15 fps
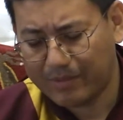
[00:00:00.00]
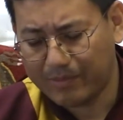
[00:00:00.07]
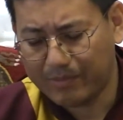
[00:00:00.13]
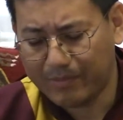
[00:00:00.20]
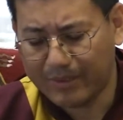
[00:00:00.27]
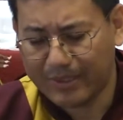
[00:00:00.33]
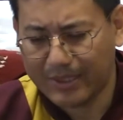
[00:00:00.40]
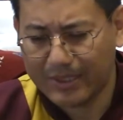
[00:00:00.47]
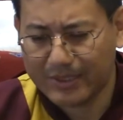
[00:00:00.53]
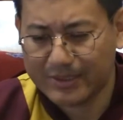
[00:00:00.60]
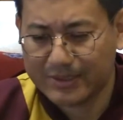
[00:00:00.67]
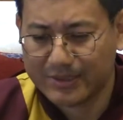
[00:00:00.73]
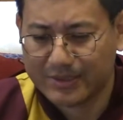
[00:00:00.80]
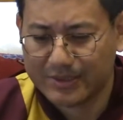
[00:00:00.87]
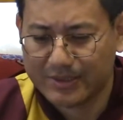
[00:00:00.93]
meaning
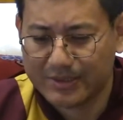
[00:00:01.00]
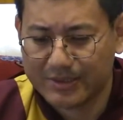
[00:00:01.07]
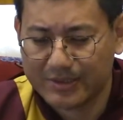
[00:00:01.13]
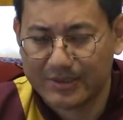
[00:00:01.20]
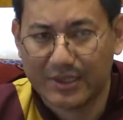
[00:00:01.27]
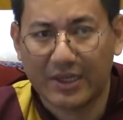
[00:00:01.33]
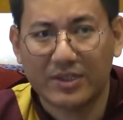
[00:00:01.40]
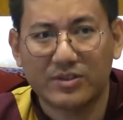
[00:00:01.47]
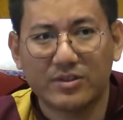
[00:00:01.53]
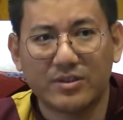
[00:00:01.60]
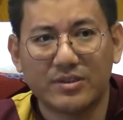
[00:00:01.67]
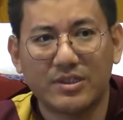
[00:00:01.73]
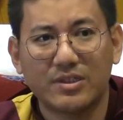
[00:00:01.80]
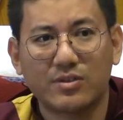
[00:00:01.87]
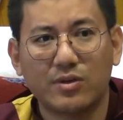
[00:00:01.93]
is try to
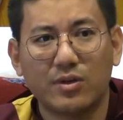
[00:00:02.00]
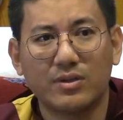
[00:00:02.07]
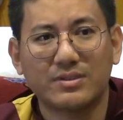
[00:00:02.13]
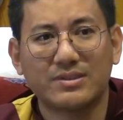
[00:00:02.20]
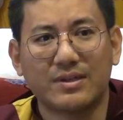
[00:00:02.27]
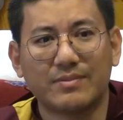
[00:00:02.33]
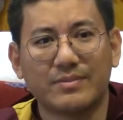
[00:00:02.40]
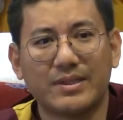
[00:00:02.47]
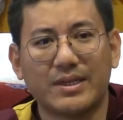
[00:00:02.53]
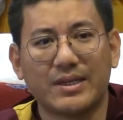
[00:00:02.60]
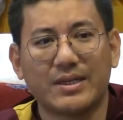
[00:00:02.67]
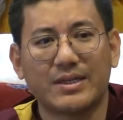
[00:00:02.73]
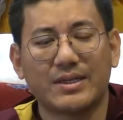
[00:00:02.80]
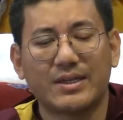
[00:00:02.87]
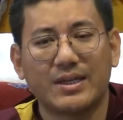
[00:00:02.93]
recall
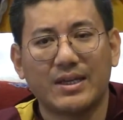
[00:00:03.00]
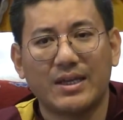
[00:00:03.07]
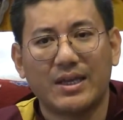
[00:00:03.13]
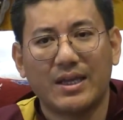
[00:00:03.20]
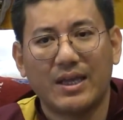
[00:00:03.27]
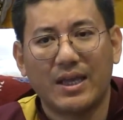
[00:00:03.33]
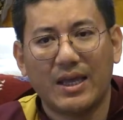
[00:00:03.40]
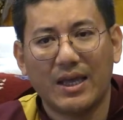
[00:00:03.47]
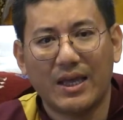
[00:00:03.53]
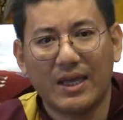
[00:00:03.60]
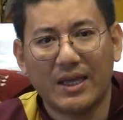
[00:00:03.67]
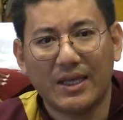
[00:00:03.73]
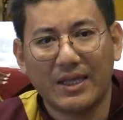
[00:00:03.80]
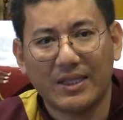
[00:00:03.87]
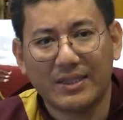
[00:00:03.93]
something
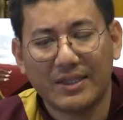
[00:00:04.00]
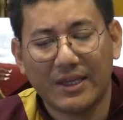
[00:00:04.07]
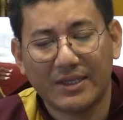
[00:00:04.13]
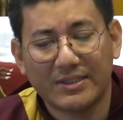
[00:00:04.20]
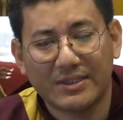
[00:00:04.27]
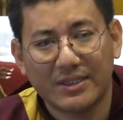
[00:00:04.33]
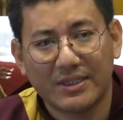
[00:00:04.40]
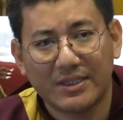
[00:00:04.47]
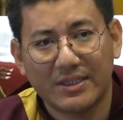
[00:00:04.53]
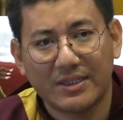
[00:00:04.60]
that